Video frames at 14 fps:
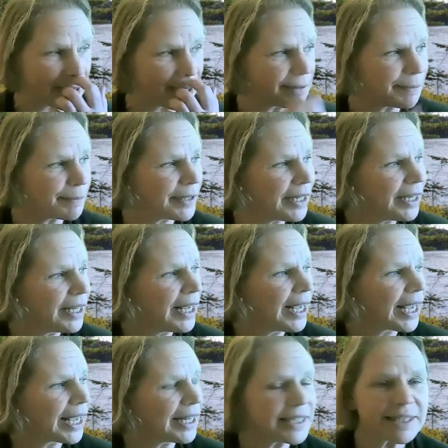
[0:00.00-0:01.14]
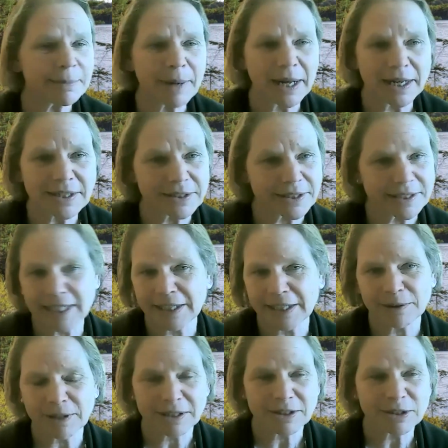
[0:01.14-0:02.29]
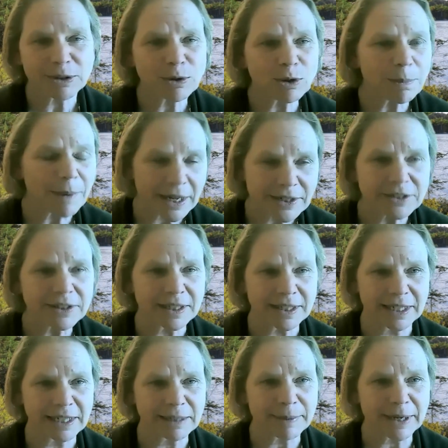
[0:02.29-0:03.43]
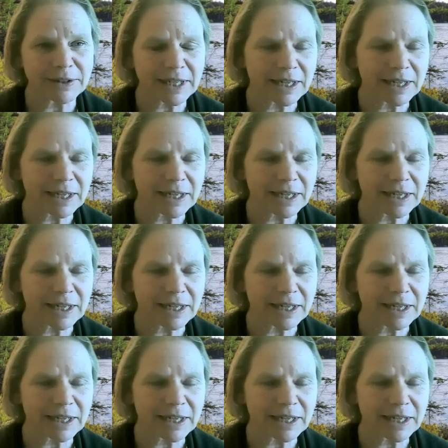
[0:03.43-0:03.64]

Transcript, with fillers: Um, and it's a puzzle. It's like a it's a cool puzzle to think about.